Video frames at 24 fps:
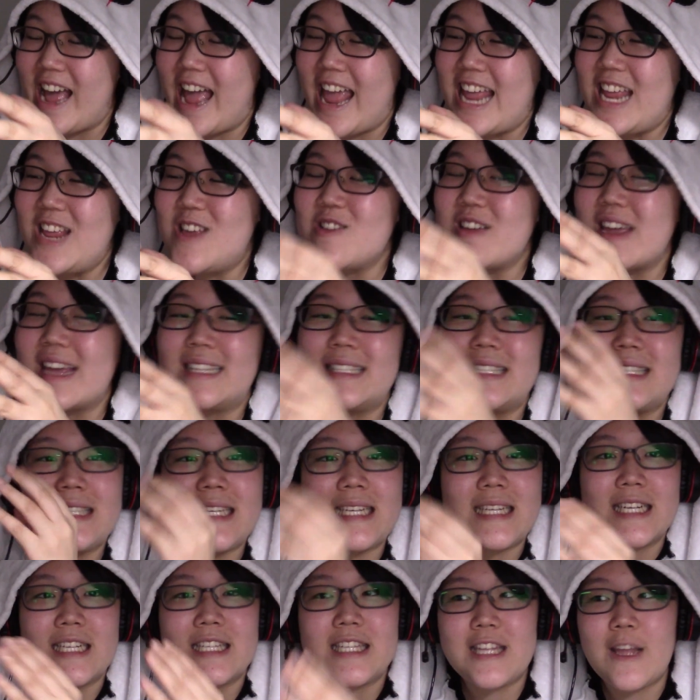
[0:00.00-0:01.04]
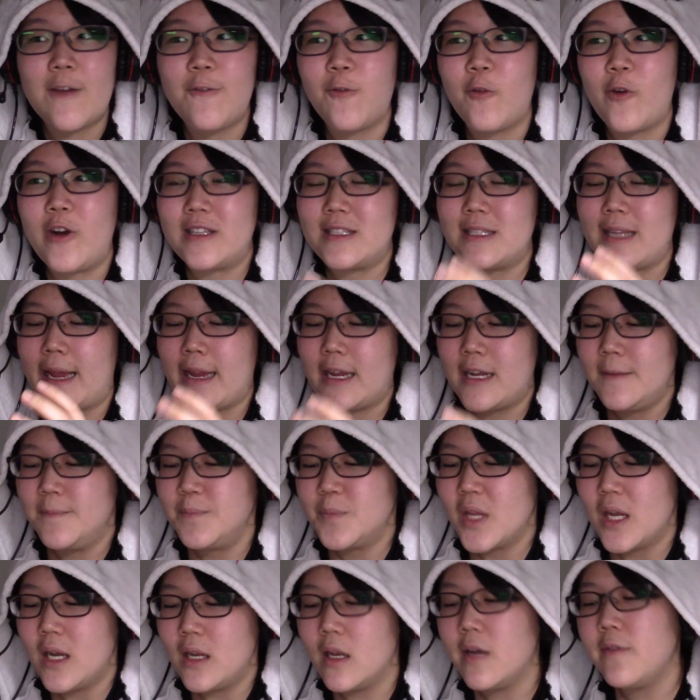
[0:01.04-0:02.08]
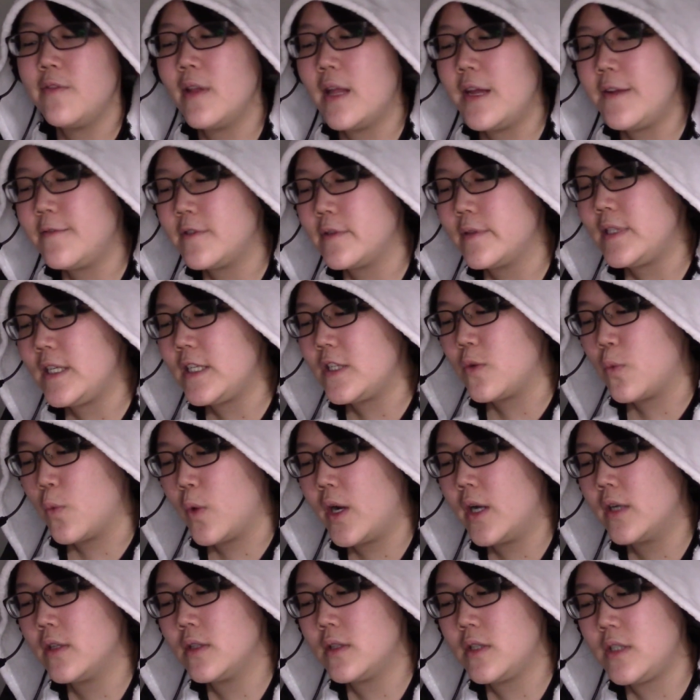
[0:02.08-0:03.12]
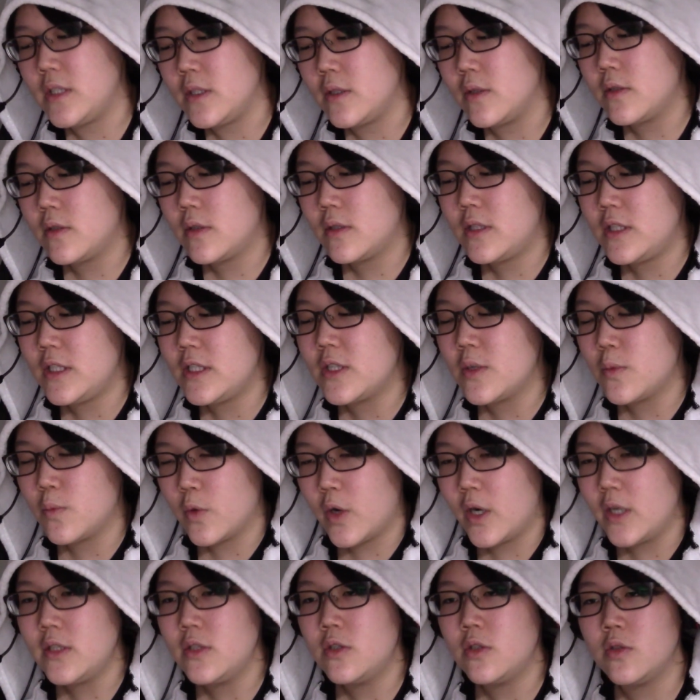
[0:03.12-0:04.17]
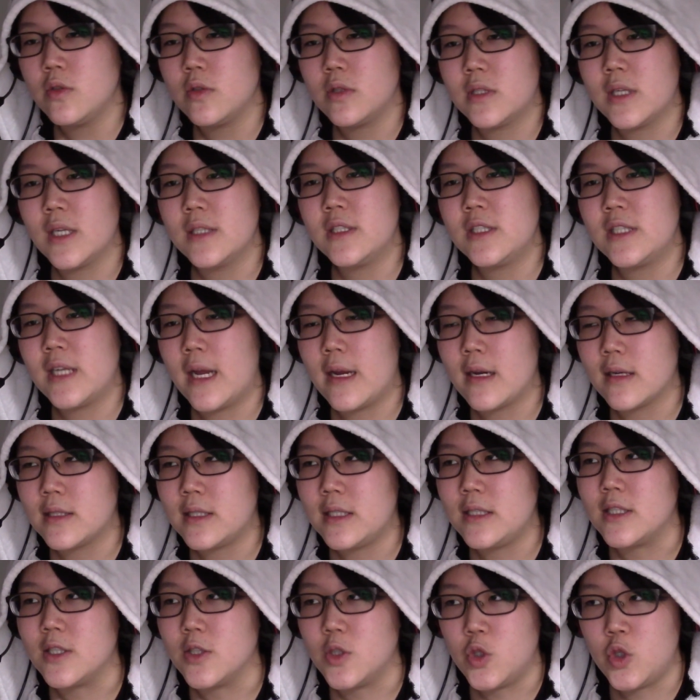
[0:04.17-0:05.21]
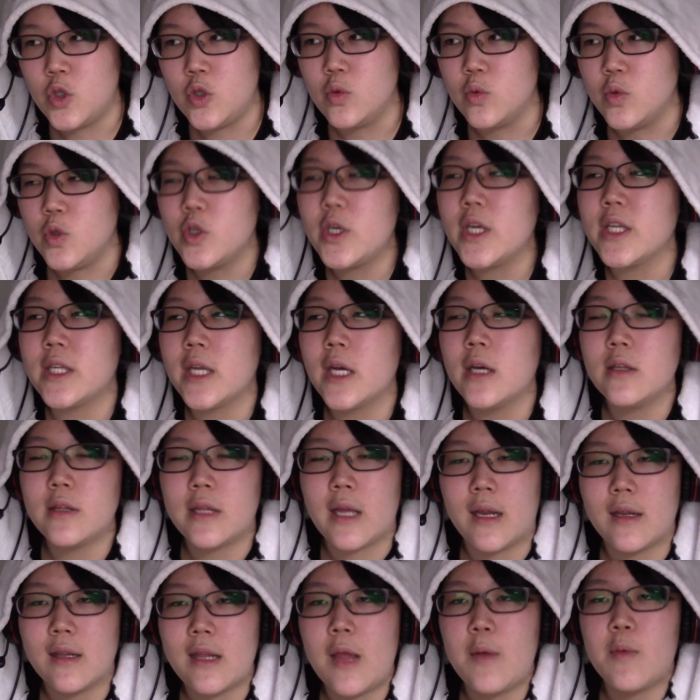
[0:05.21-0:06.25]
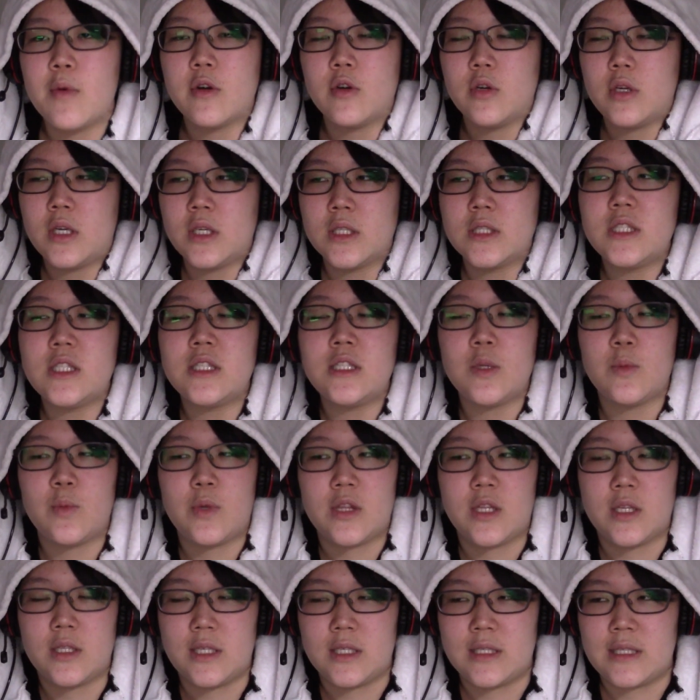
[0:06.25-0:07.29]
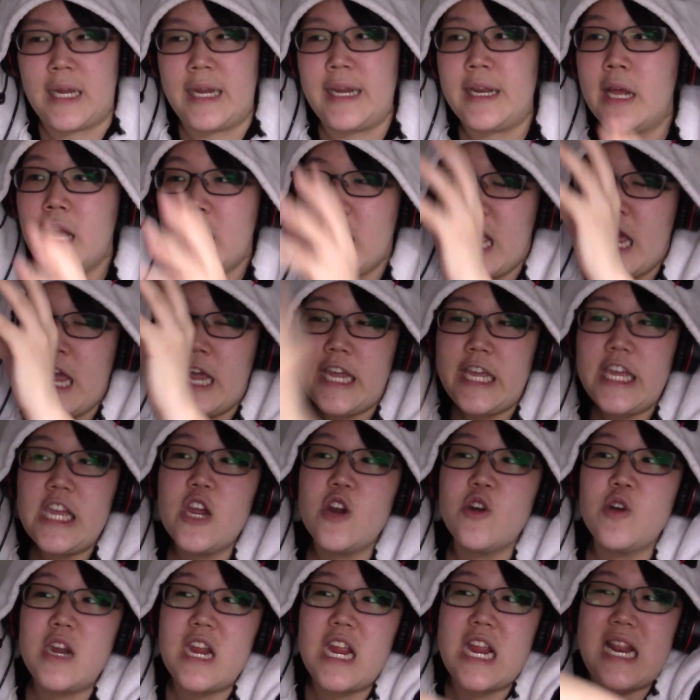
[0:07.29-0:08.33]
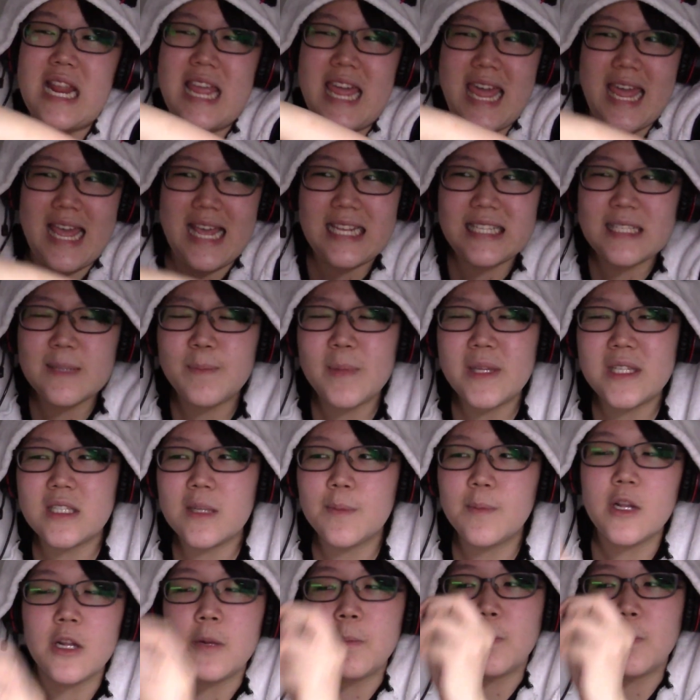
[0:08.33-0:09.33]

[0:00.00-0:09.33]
You can see the difference, like Love Live Season 1 to Sunshine Season 2. You can tell that they were consistent with the design. Here, it is a bit similar,